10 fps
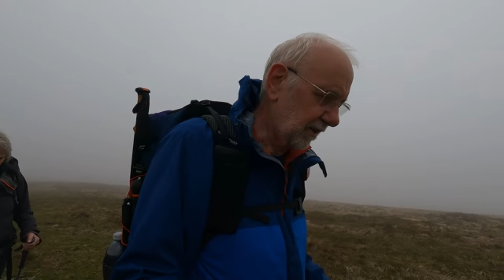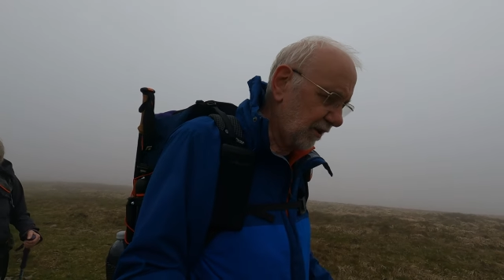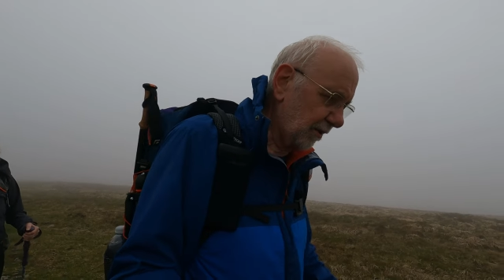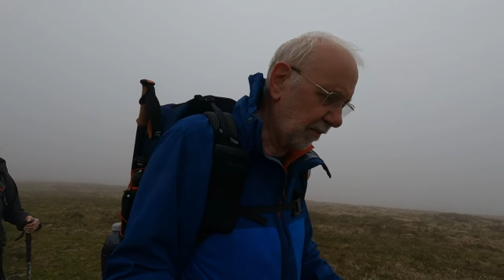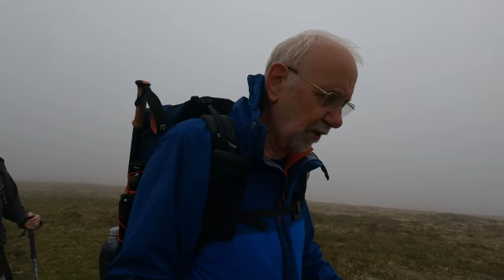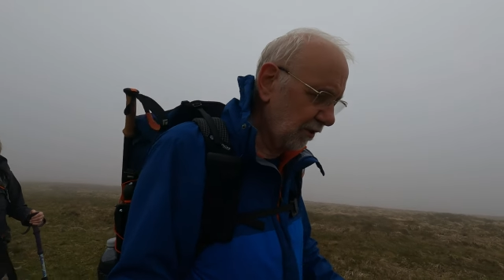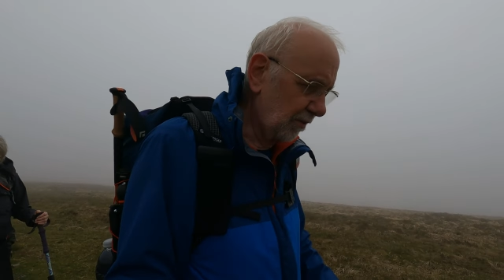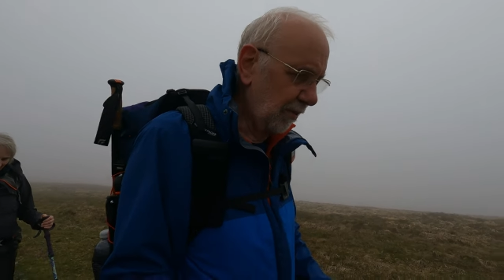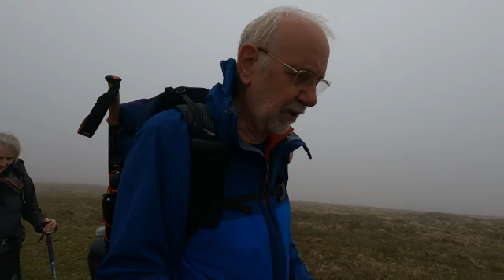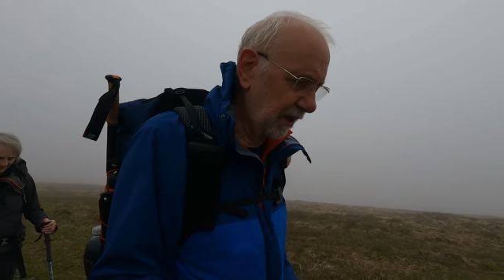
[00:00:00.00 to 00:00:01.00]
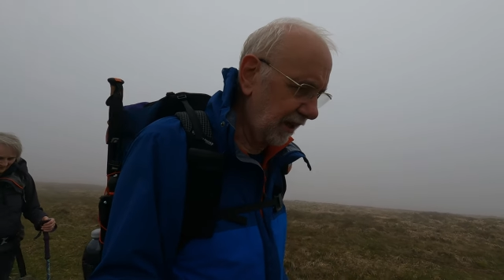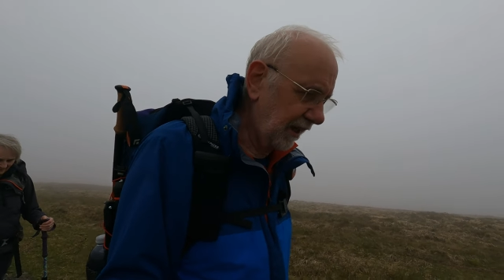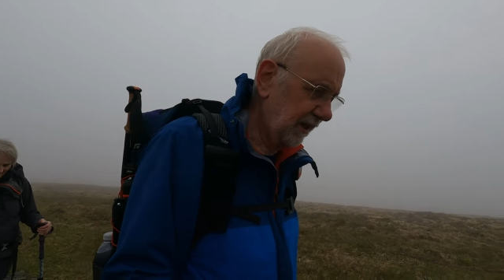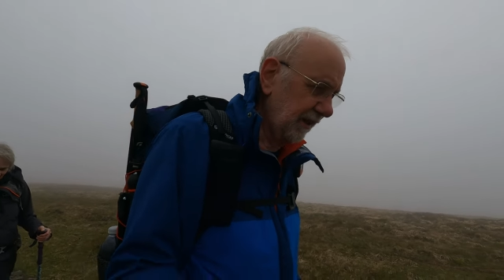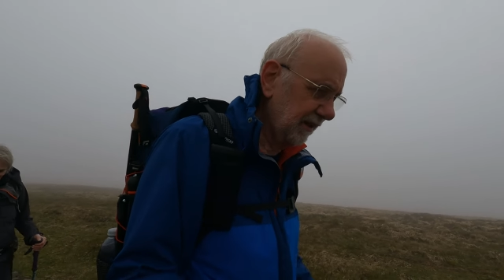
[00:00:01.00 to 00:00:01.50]
And you're supposed to put
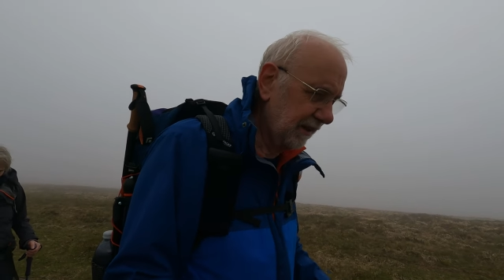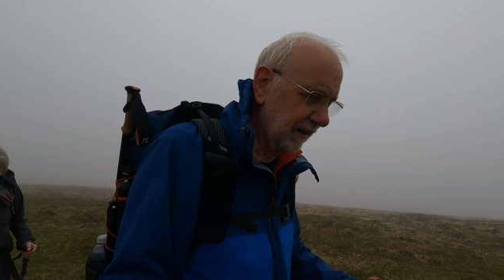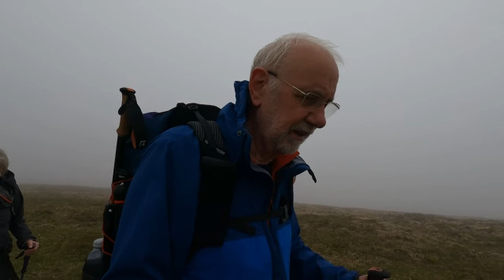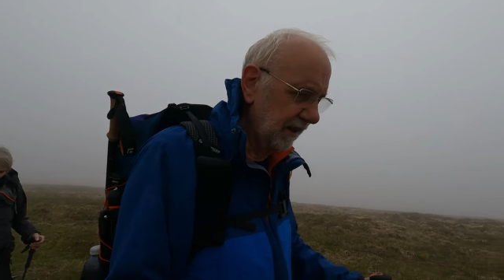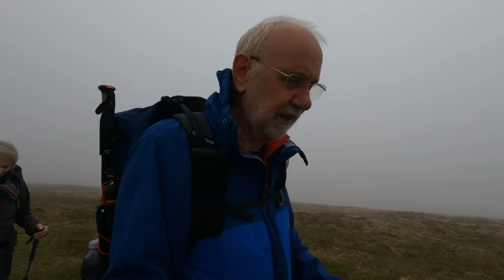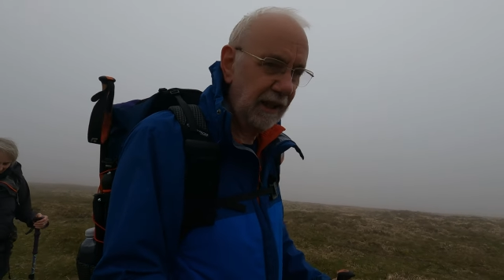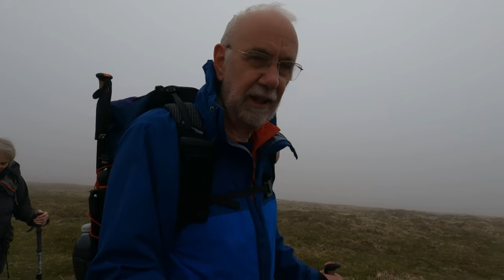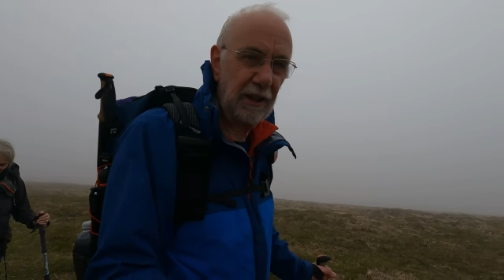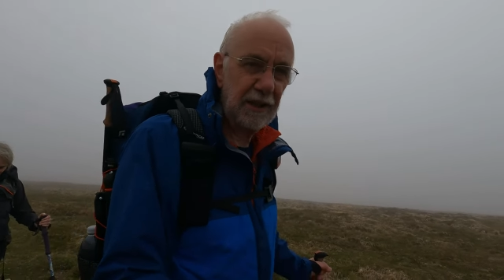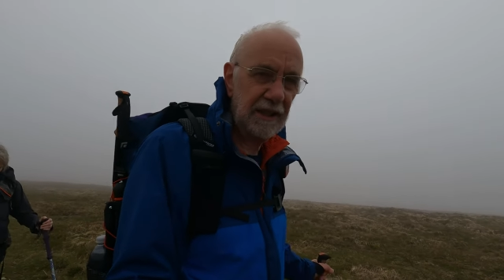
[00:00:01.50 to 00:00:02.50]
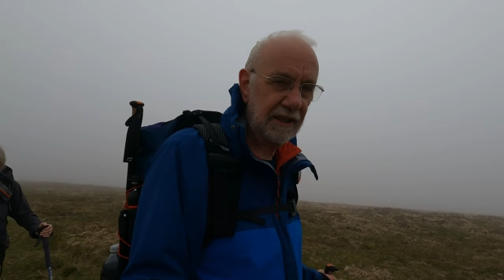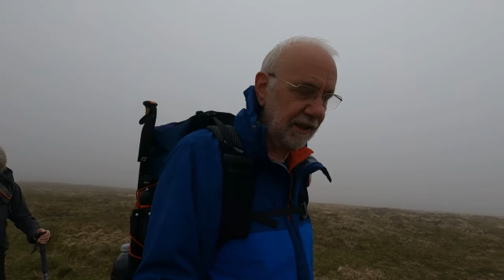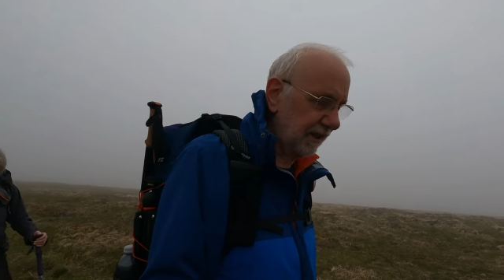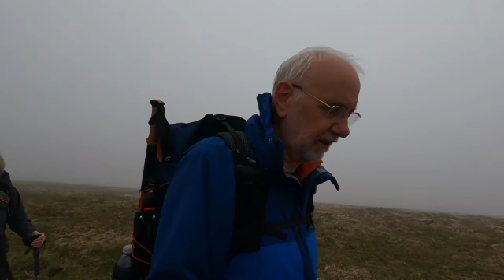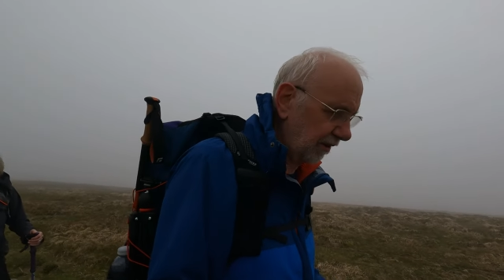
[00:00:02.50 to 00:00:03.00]
a, a line in
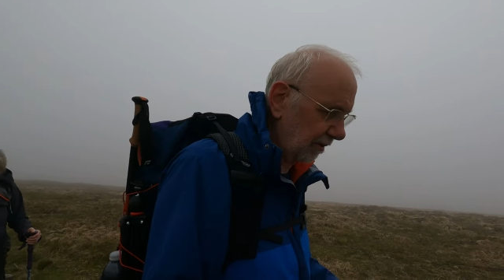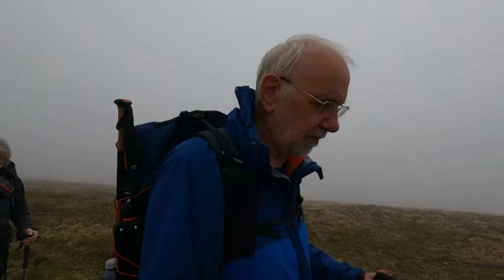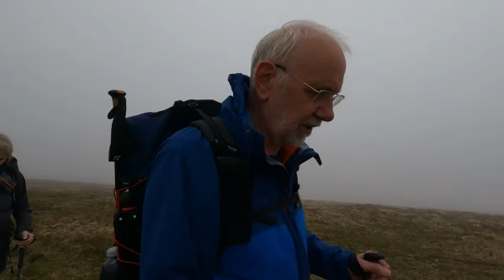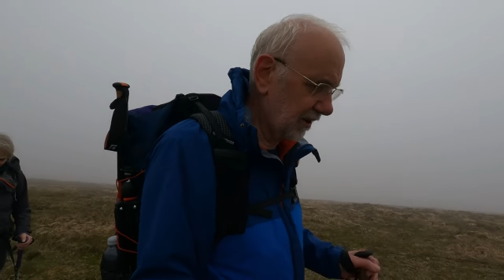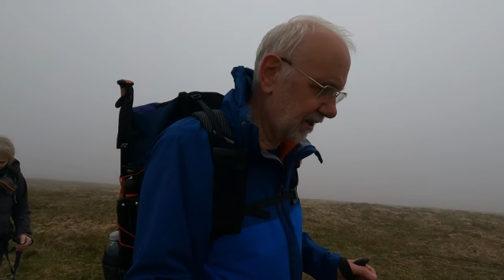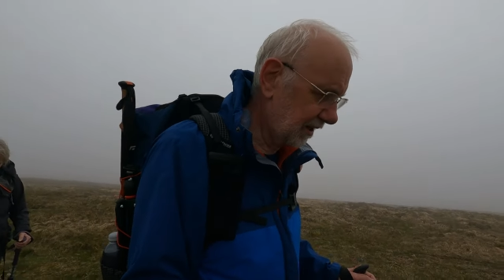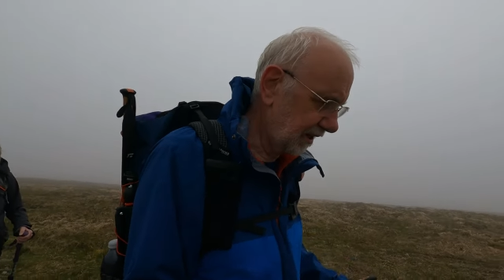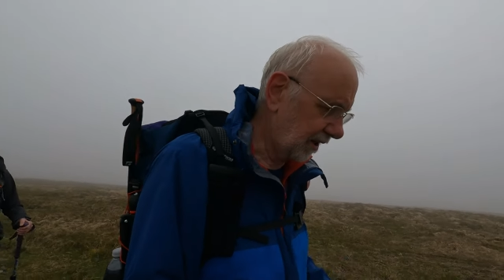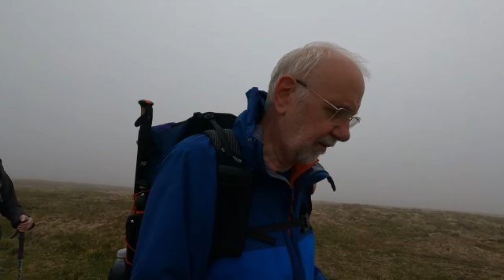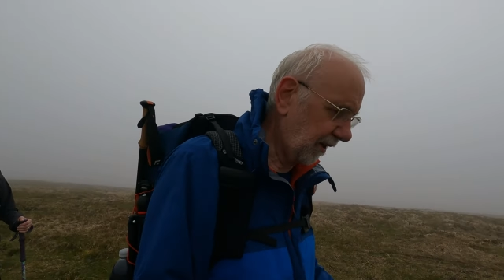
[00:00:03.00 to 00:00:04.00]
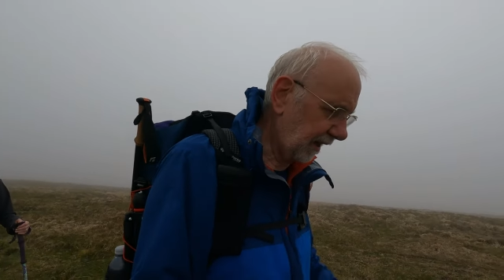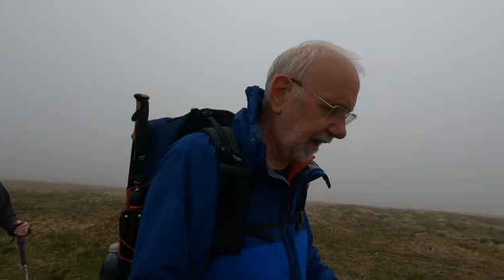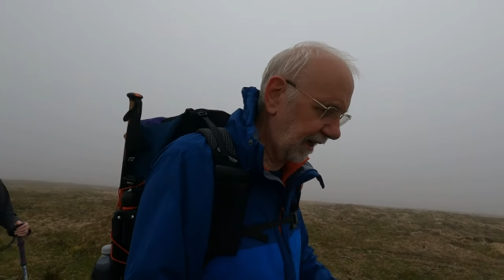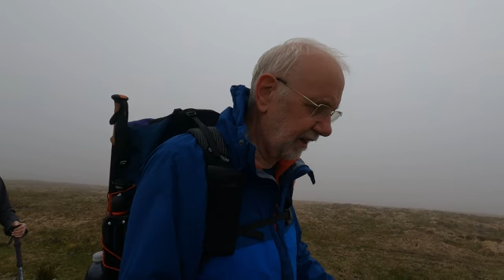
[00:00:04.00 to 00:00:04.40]
the description, you know,